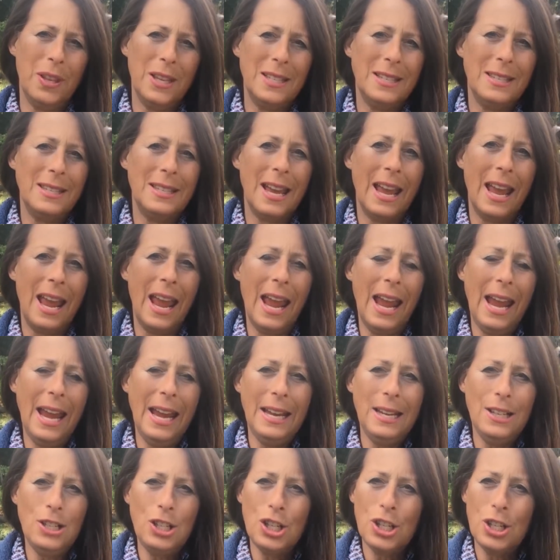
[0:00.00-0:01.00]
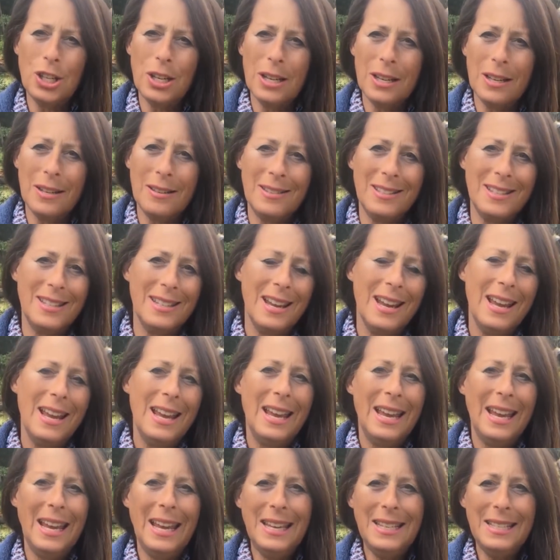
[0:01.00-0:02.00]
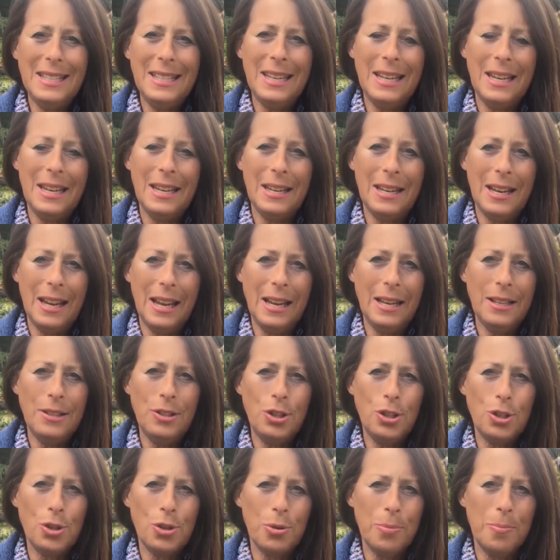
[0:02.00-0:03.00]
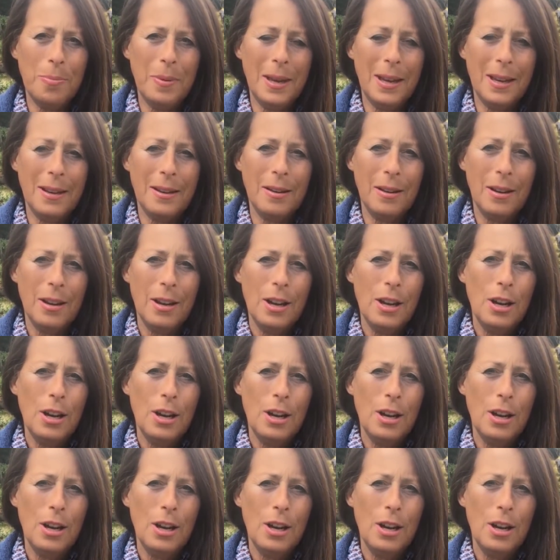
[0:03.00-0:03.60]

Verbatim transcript: This ancient Indian instrument